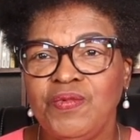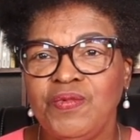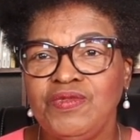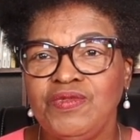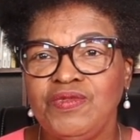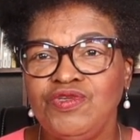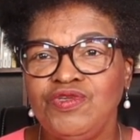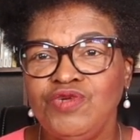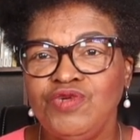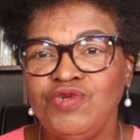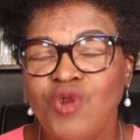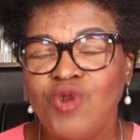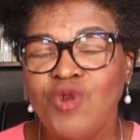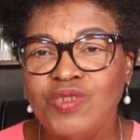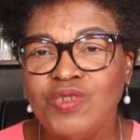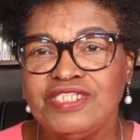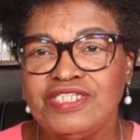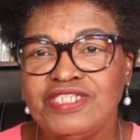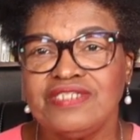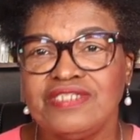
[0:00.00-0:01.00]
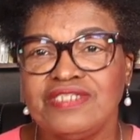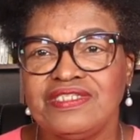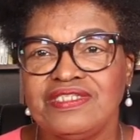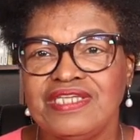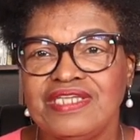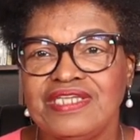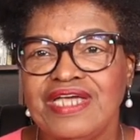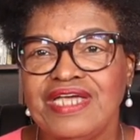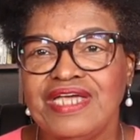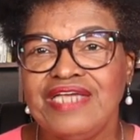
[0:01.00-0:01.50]
you notice
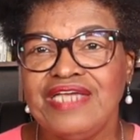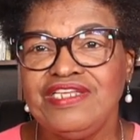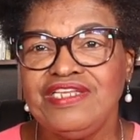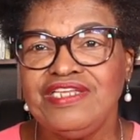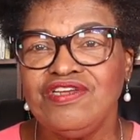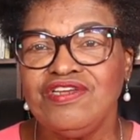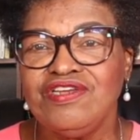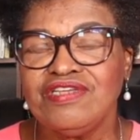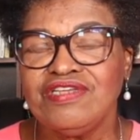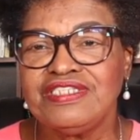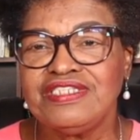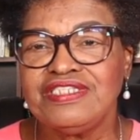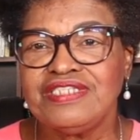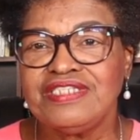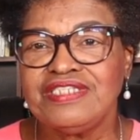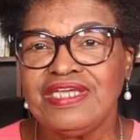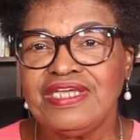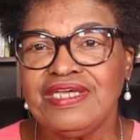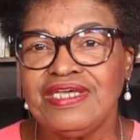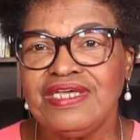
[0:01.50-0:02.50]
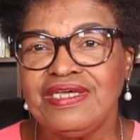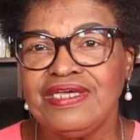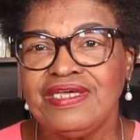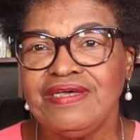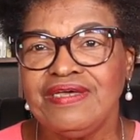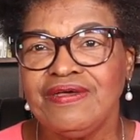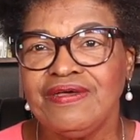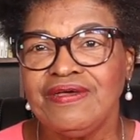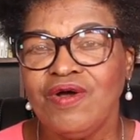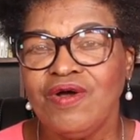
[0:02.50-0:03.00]
that I did not say
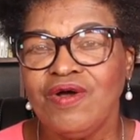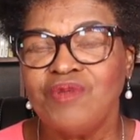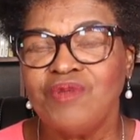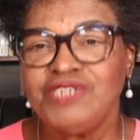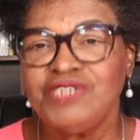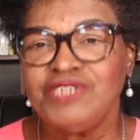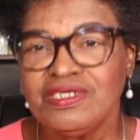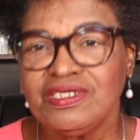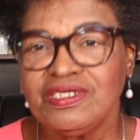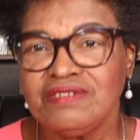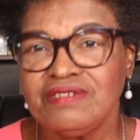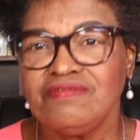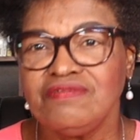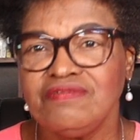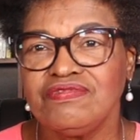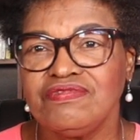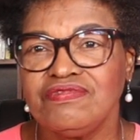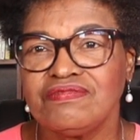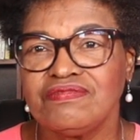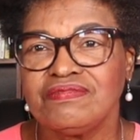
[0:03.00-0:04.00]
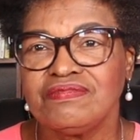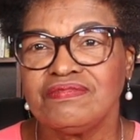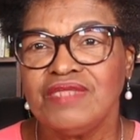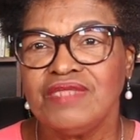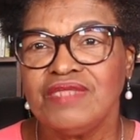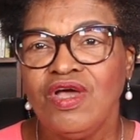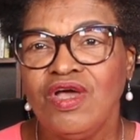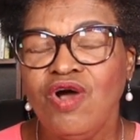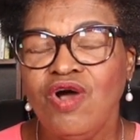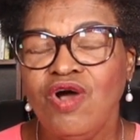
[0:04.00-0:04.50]
objective.
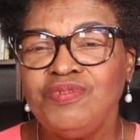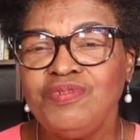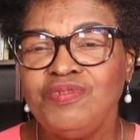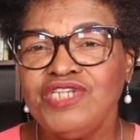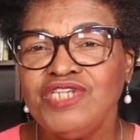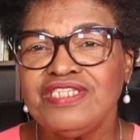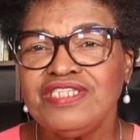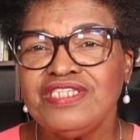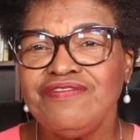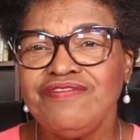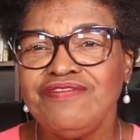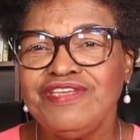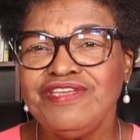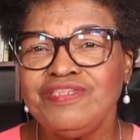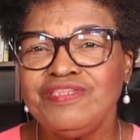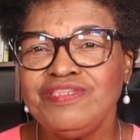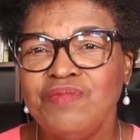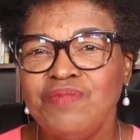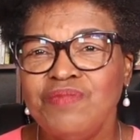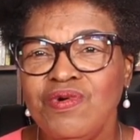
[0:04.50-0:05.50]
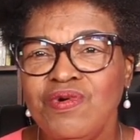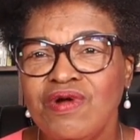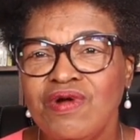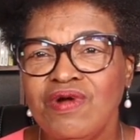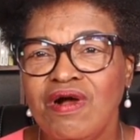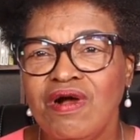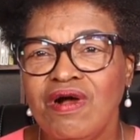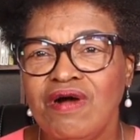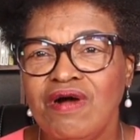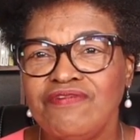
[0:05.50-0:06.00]
Objective is more
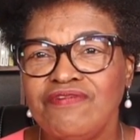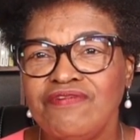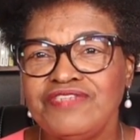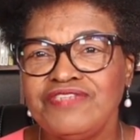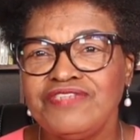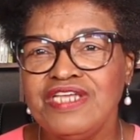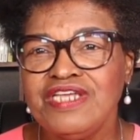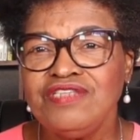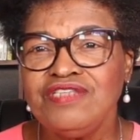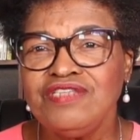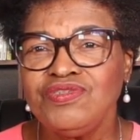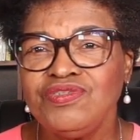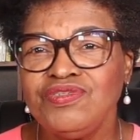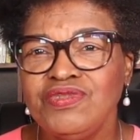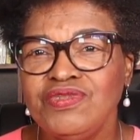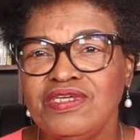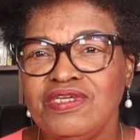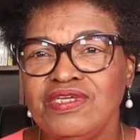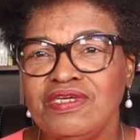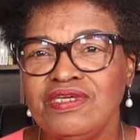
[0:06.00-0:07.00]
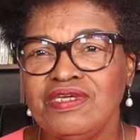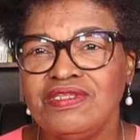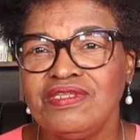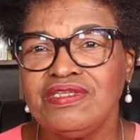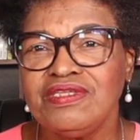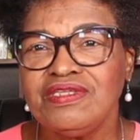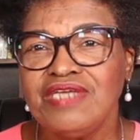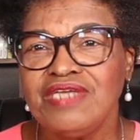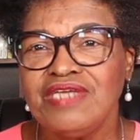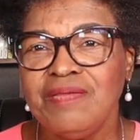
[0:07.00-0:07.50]
of saying to
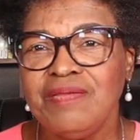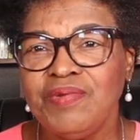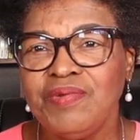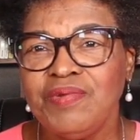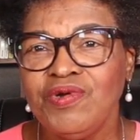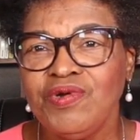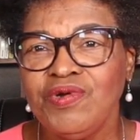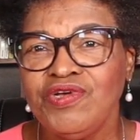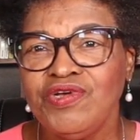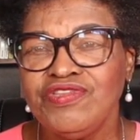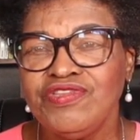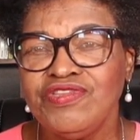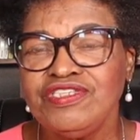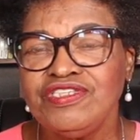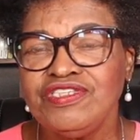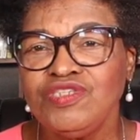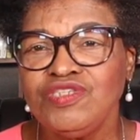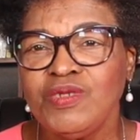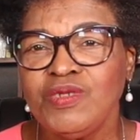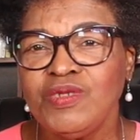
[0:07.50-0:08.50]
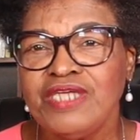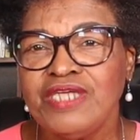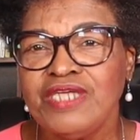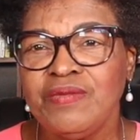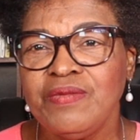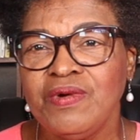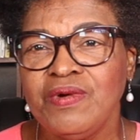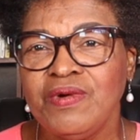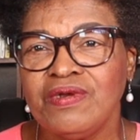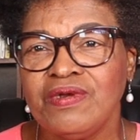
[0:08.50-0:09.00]
the employer, this is what I
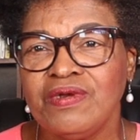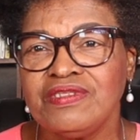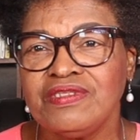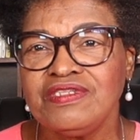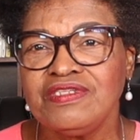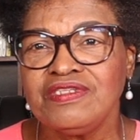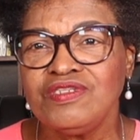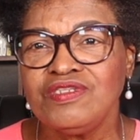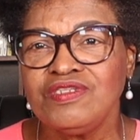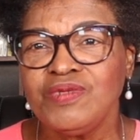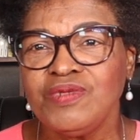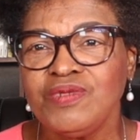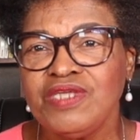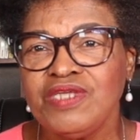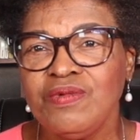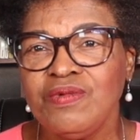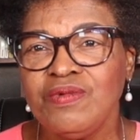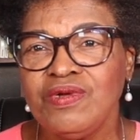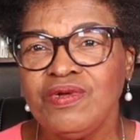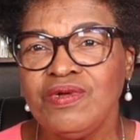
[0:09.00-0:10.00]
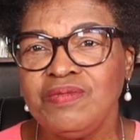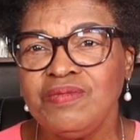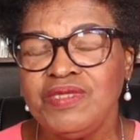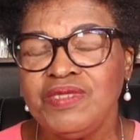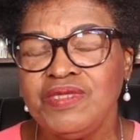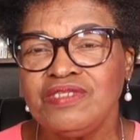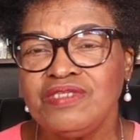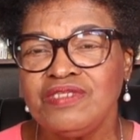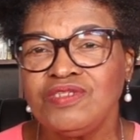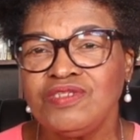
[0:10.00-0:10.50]
want, this is what I want to be,
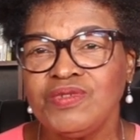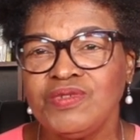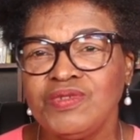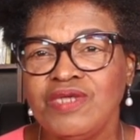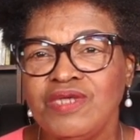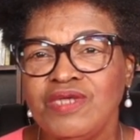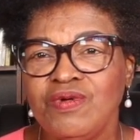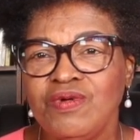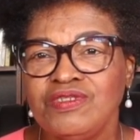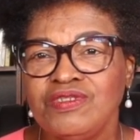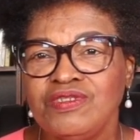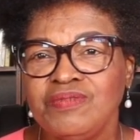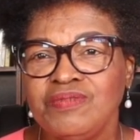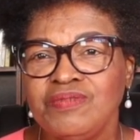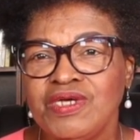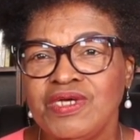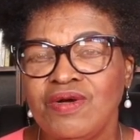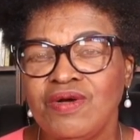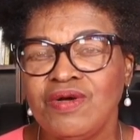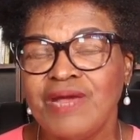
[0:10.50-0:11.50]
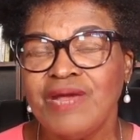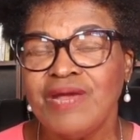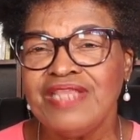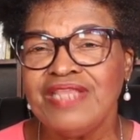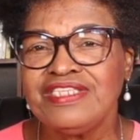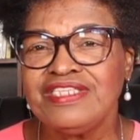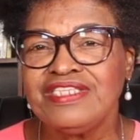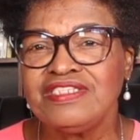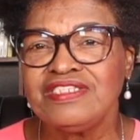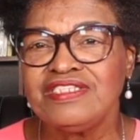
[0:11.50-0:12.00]
this is what I want to become. At
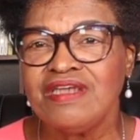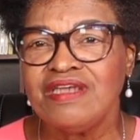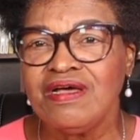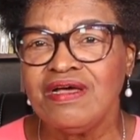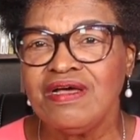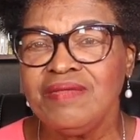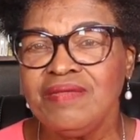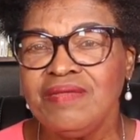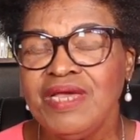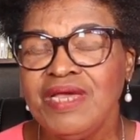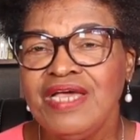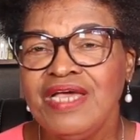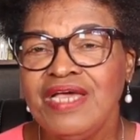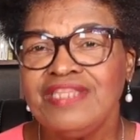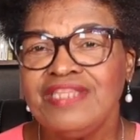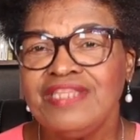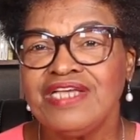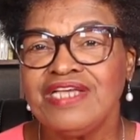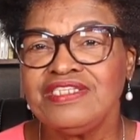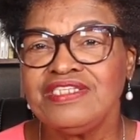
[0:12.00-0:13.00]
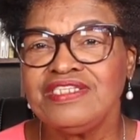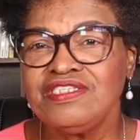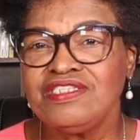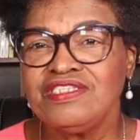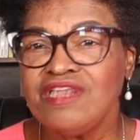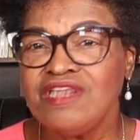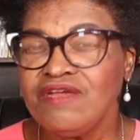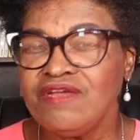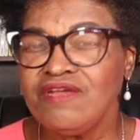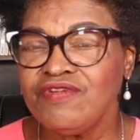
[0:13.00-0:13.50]
this time, that is
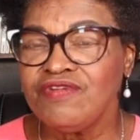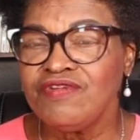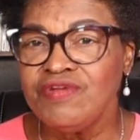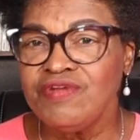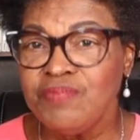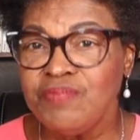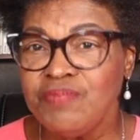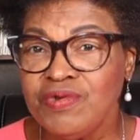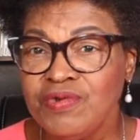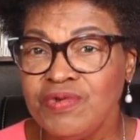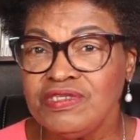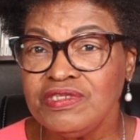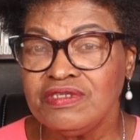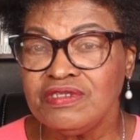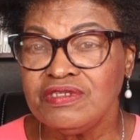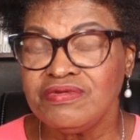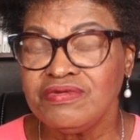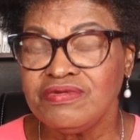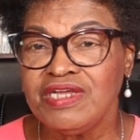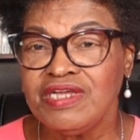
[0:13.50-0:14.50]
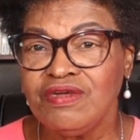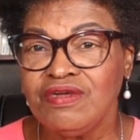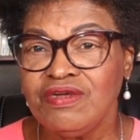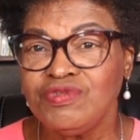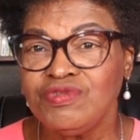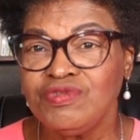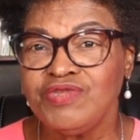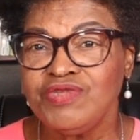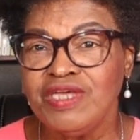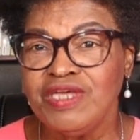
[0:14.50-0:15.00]
not very important right now
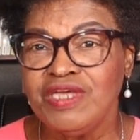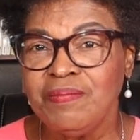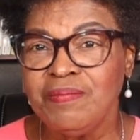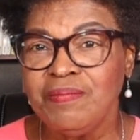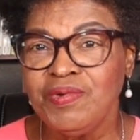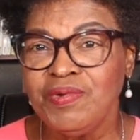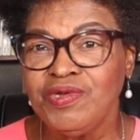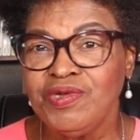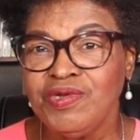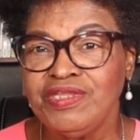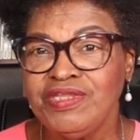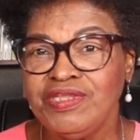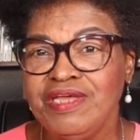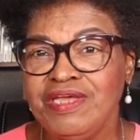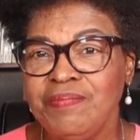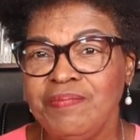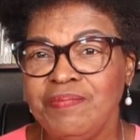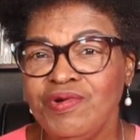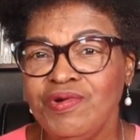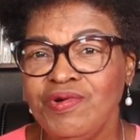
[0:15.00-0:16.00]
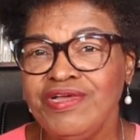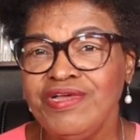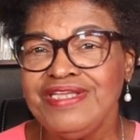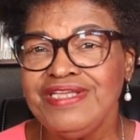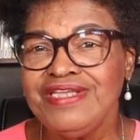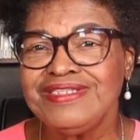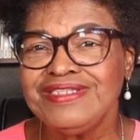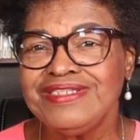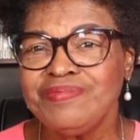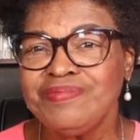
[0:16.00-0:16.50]
to the employer. The employer
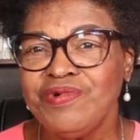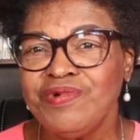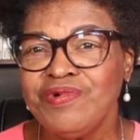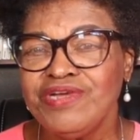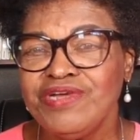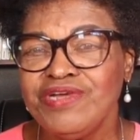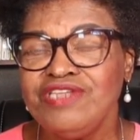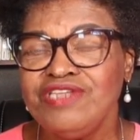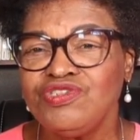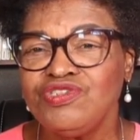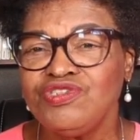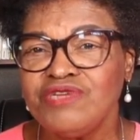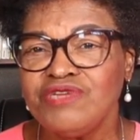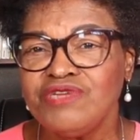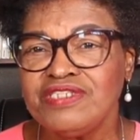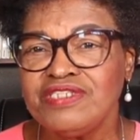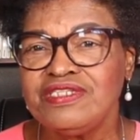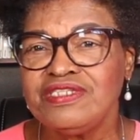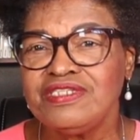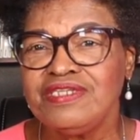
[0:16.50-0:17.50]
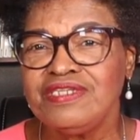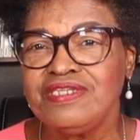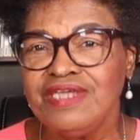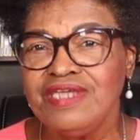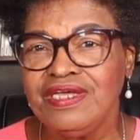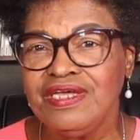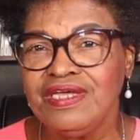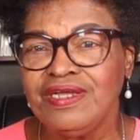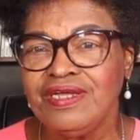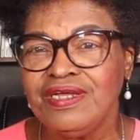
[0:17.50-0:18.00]
is more interested
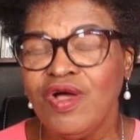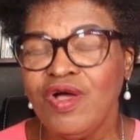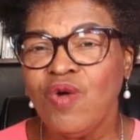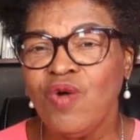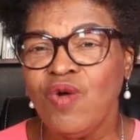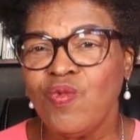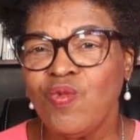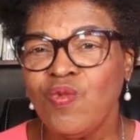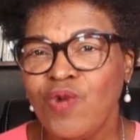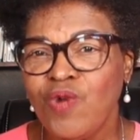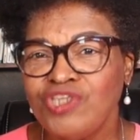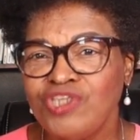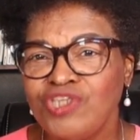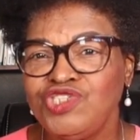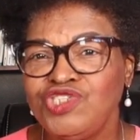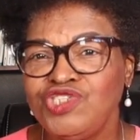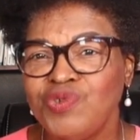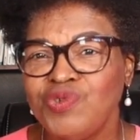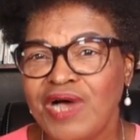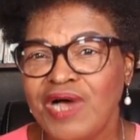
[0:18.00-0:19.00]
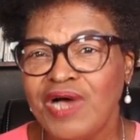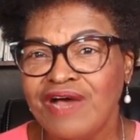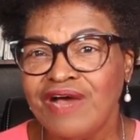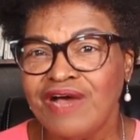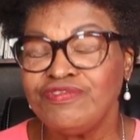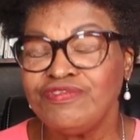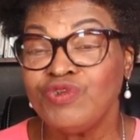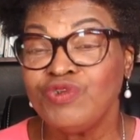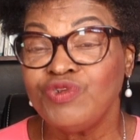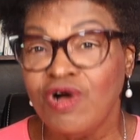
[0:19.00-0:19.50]
in what you
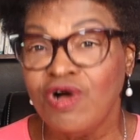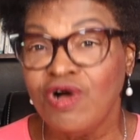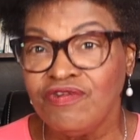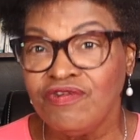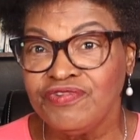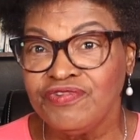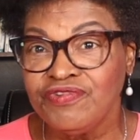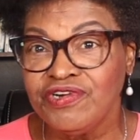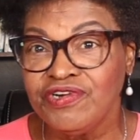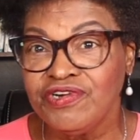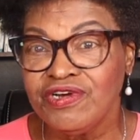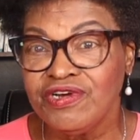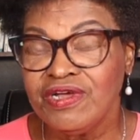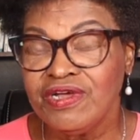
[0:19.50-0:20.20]
have to offer.